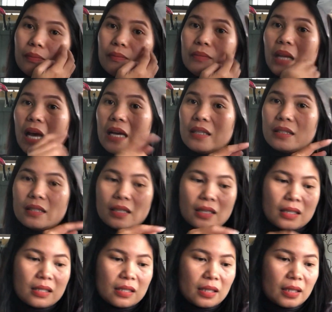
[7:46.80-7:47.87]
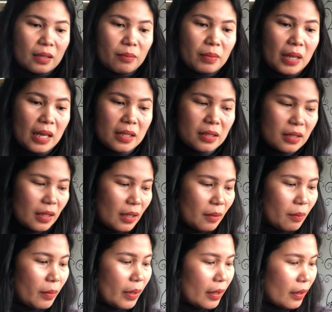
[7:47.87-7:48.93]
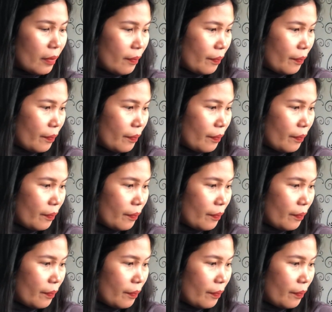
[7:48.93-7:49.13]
plastic inside the plastic, but